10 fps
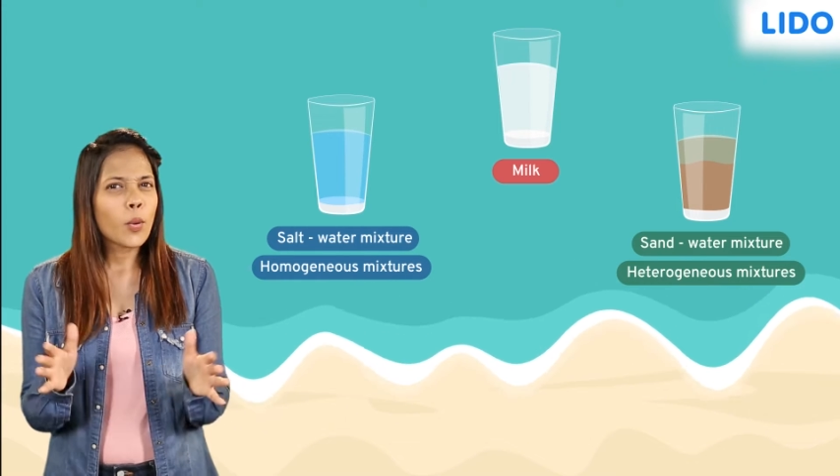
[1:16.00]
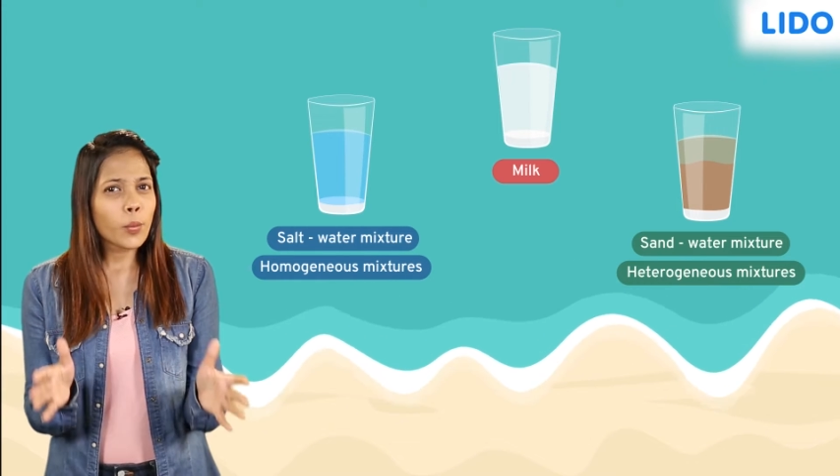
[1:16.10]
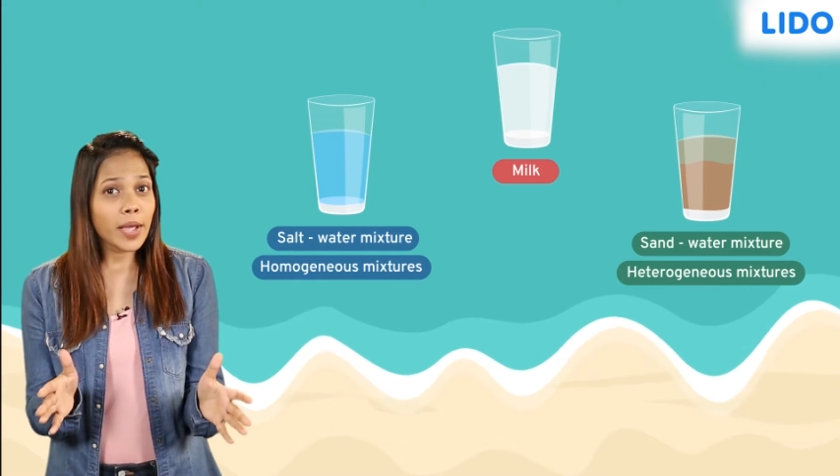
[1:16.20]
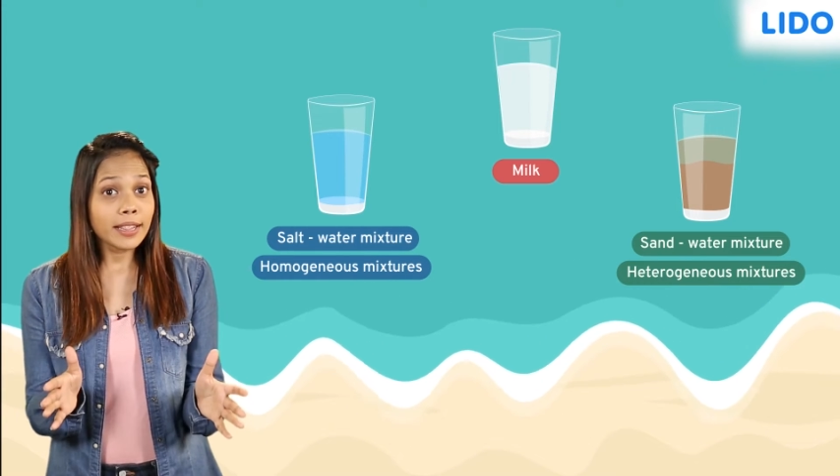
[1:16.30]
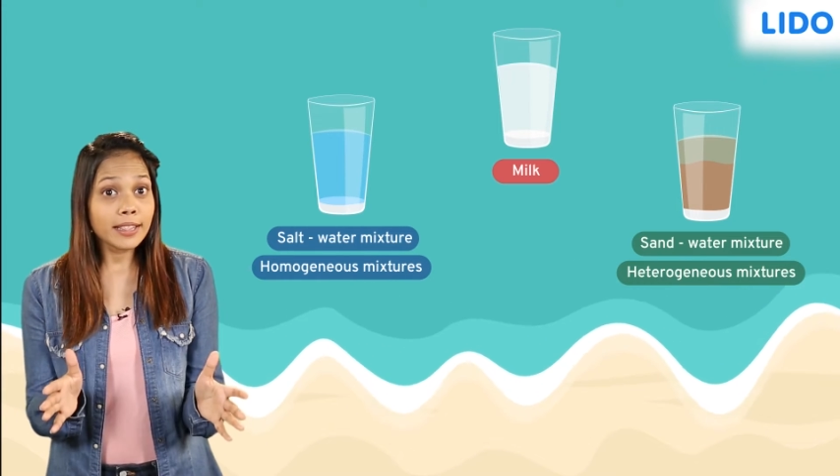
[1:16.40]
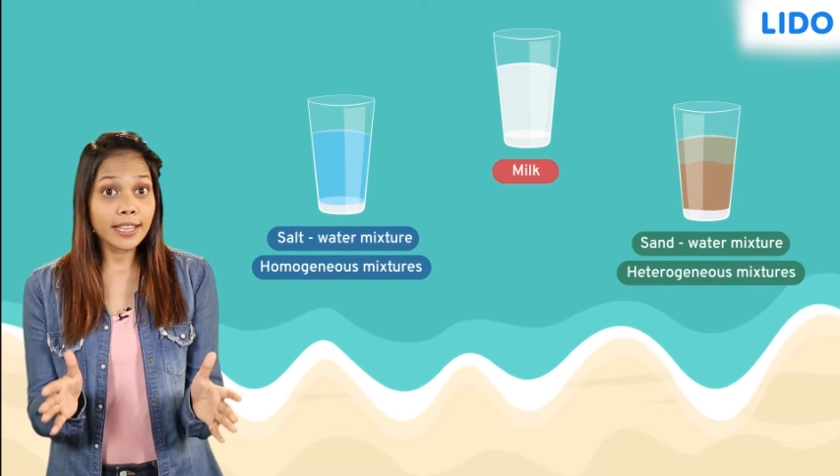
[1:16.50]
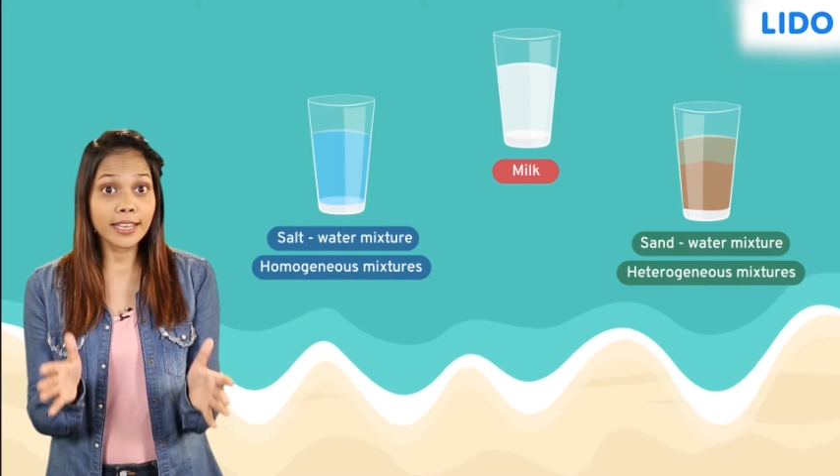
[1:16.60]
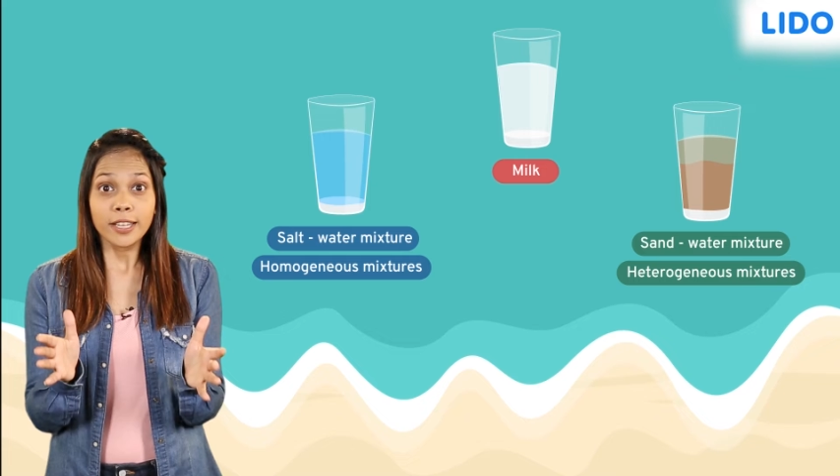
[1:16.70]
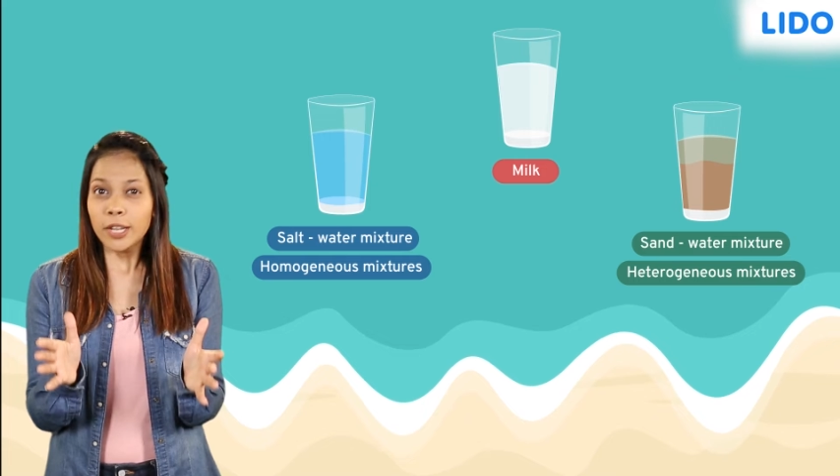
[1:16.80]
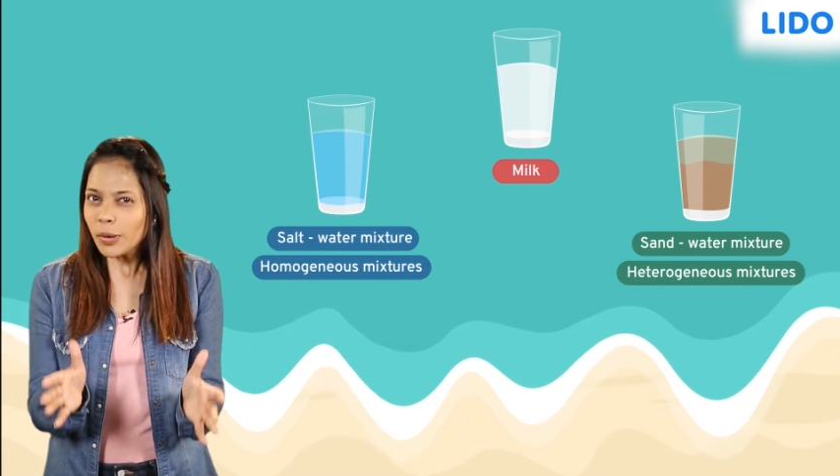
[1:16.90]
Well,
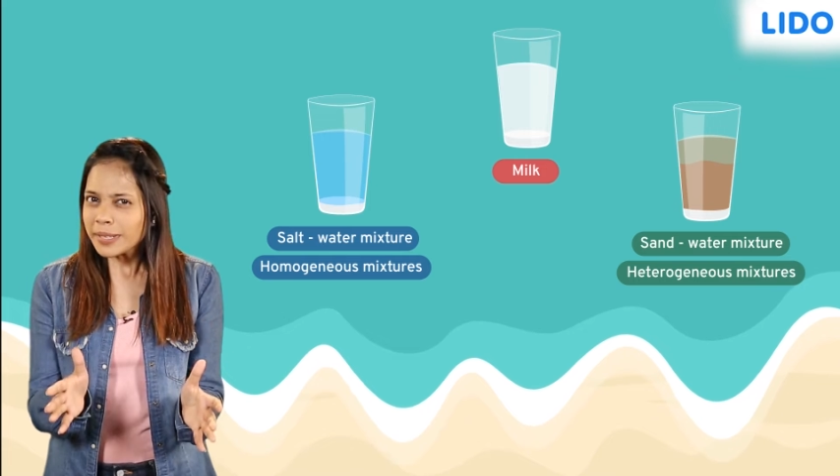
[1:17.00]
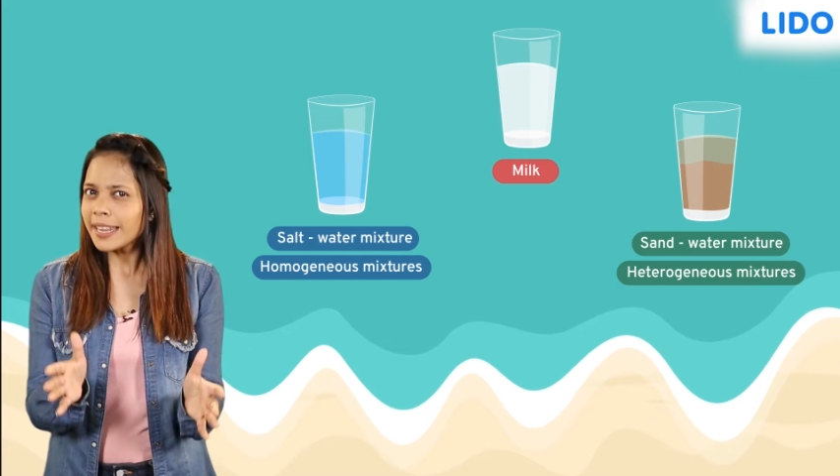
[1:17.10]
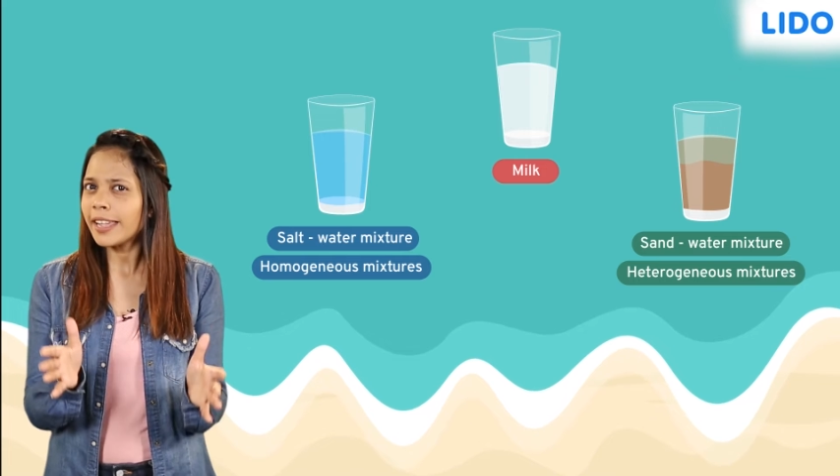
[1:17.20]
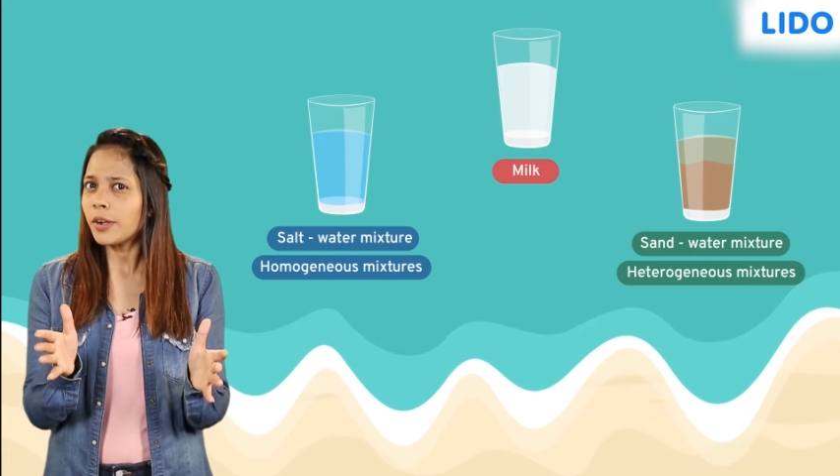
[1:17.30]
it looks like